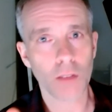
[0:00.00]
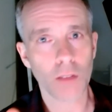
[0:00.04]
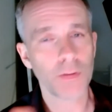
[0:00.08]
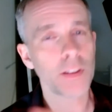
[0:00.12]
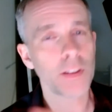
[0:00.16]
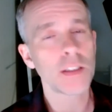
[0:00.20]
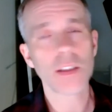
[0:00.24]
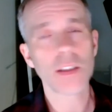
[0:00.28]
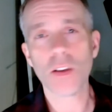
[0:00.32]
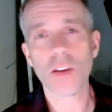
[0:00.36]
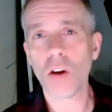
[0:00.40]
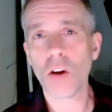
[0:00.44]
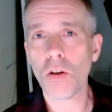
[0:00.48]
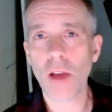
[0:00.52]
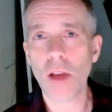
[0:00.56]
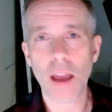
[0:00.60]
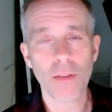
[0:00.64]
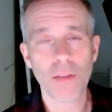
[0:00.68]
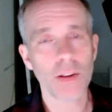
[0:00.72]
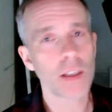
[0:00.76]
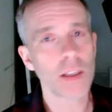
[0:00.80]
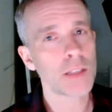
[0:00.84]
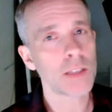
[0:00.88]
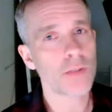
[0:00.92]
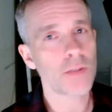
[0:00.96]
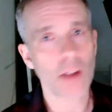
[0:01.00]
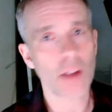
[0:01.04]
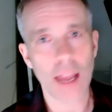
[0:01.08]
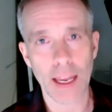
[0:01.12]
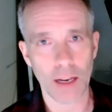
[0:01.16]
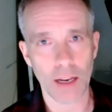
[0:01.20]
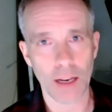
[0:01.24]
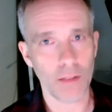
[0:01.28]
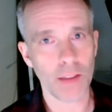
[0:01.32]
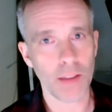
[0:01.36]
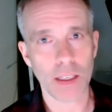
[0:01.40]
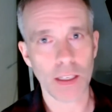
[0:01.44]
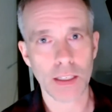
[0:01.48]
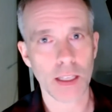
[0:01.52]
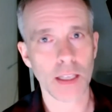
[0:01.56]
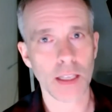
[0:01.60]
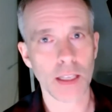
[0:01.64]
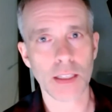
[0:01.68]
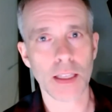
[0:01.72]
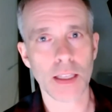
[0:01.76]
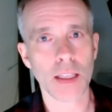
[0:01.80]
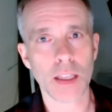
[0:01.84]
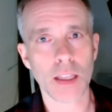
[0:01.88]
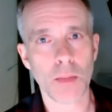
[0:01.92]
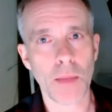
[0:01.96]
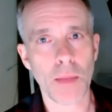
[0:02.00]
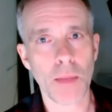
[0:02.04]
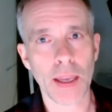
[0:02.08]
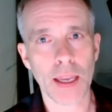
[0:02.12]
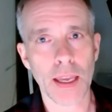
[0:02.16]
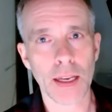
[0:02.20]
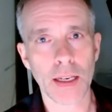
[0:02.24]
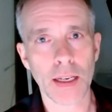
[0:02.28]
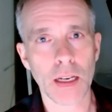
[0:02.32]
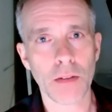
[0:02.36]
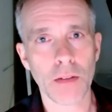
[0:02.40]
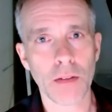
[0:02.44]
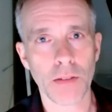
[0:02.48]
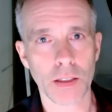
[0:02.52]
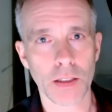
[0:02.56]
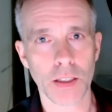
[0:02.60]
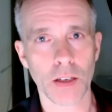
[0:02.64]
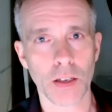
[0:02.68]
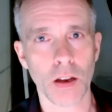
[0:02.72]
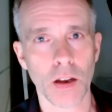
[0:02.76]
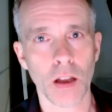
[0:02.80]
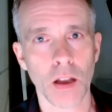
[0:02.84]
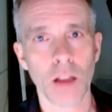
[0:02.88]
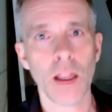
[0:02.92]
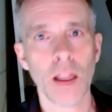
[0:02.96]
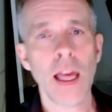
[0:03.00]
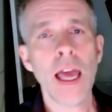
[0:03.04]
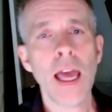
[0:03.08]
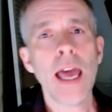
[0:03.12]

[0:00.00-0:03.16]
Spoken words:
There's no evidence for any of these things that they make any difference at all.